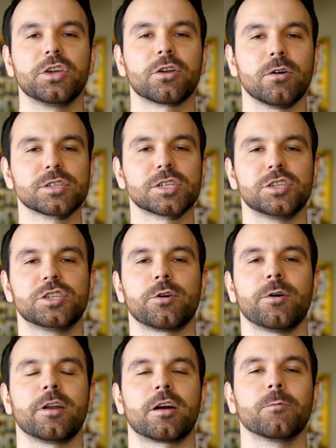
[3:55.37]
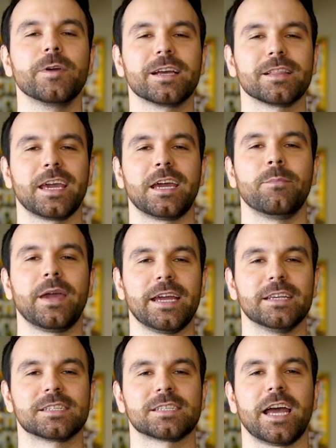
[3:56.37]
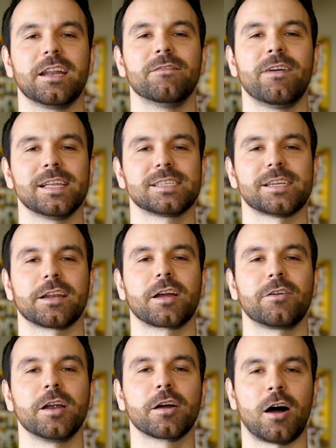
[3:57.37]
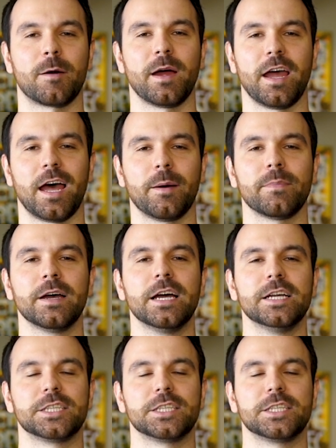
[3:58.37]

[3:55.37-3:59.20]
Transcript: You could also join our weekly AMAs and events on Career Karma app